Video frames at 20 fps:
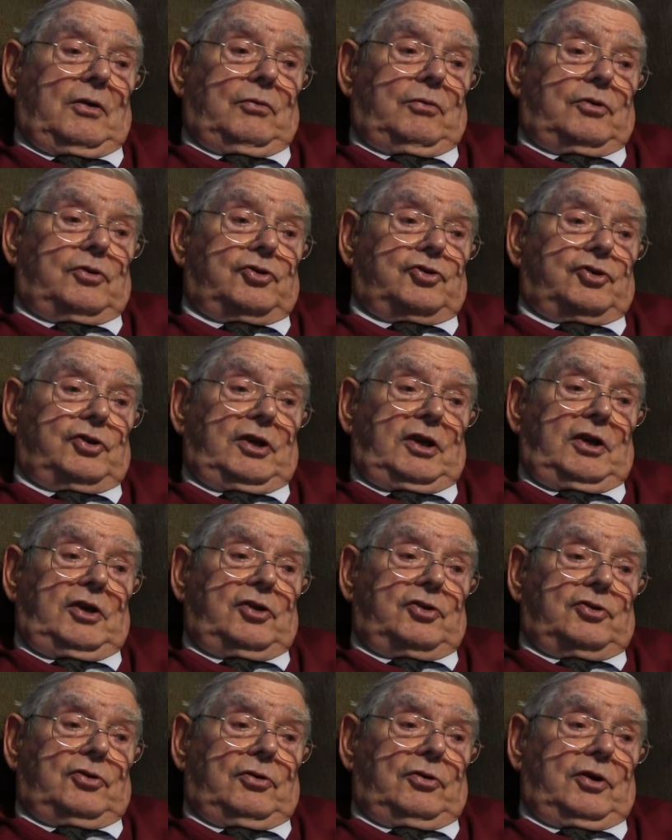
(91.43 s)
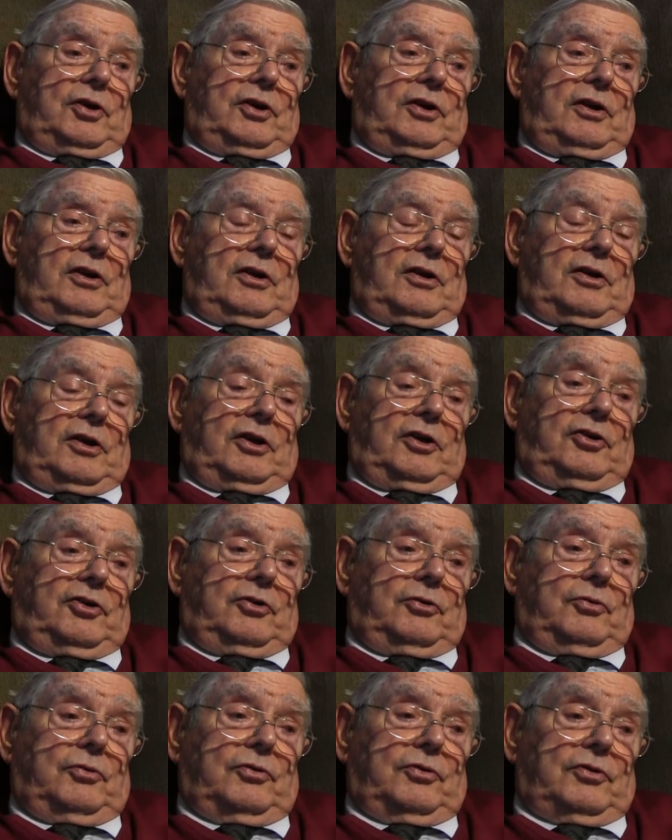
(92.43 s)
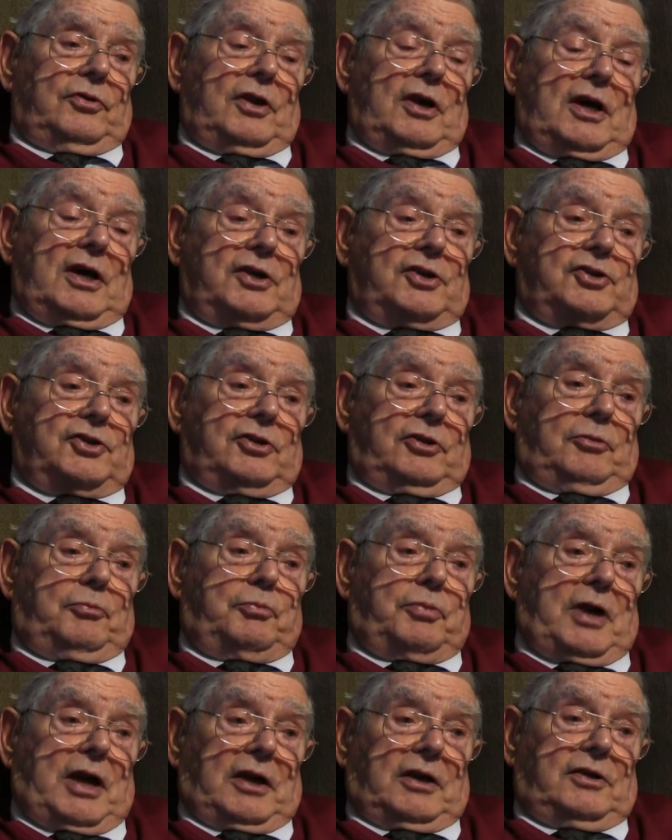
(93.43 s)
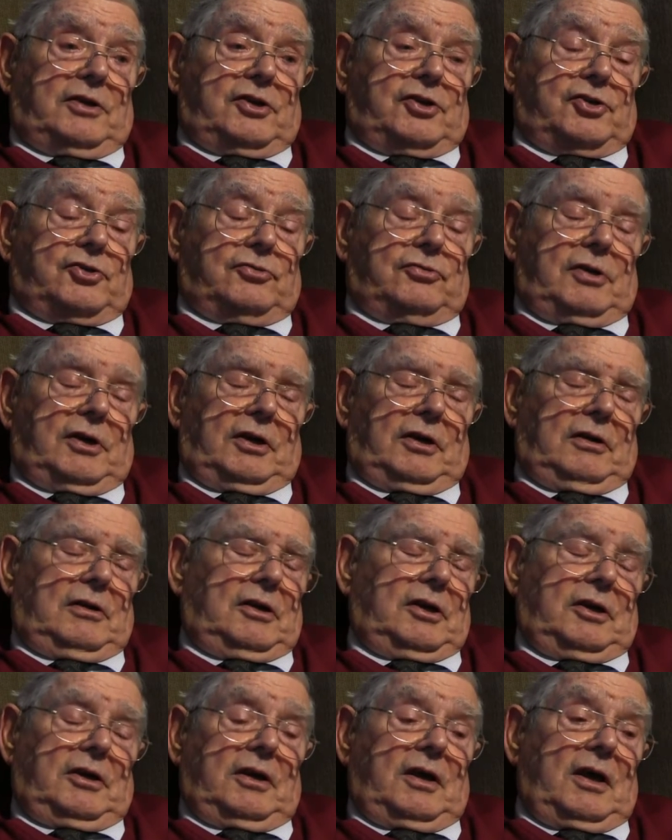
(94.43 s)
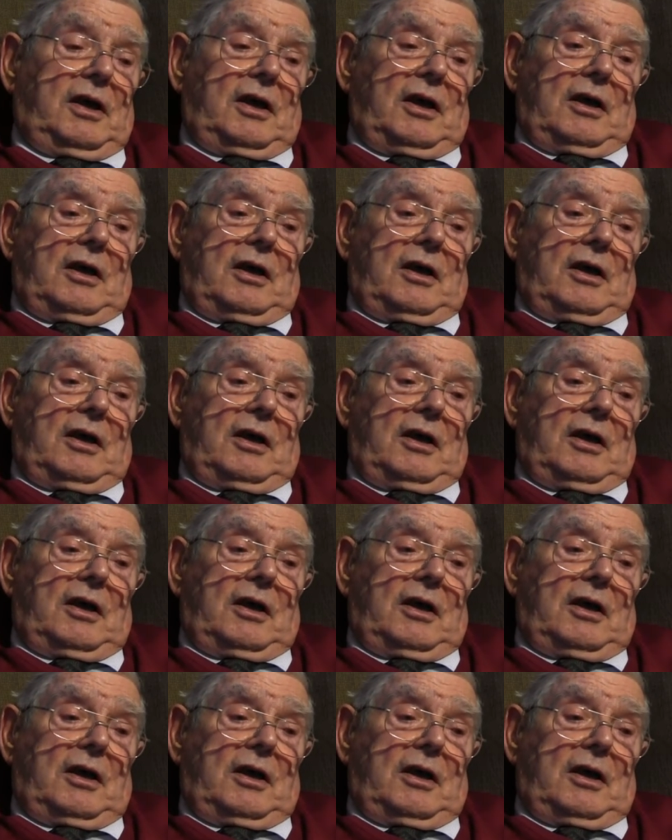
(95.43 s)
which she enjoyed in her youth, and I still practice regularly,